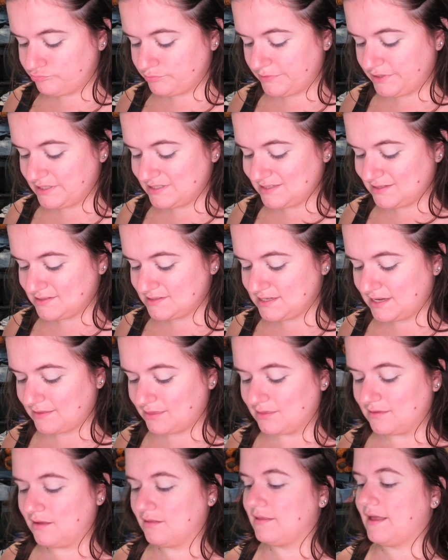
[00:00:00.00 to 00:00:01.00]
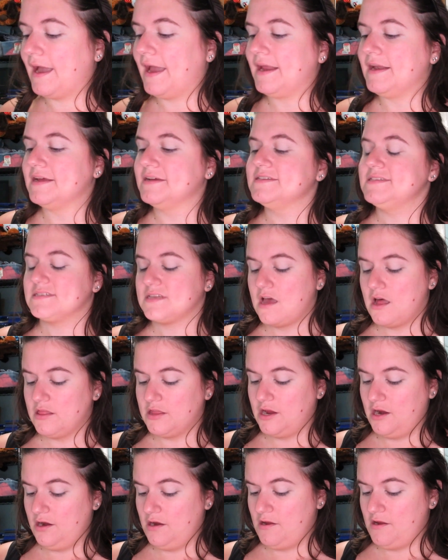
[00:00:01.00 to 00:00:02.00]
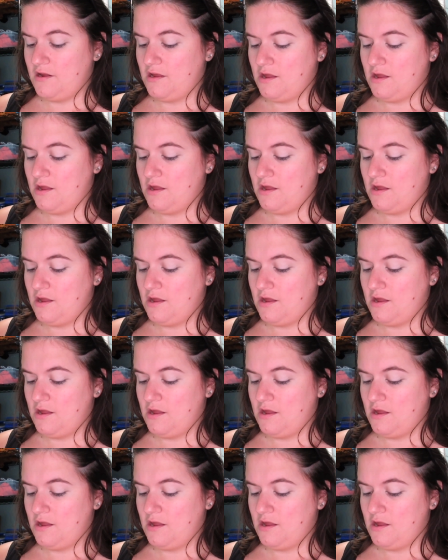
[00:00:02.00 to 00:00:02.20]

because it's like the lightest color.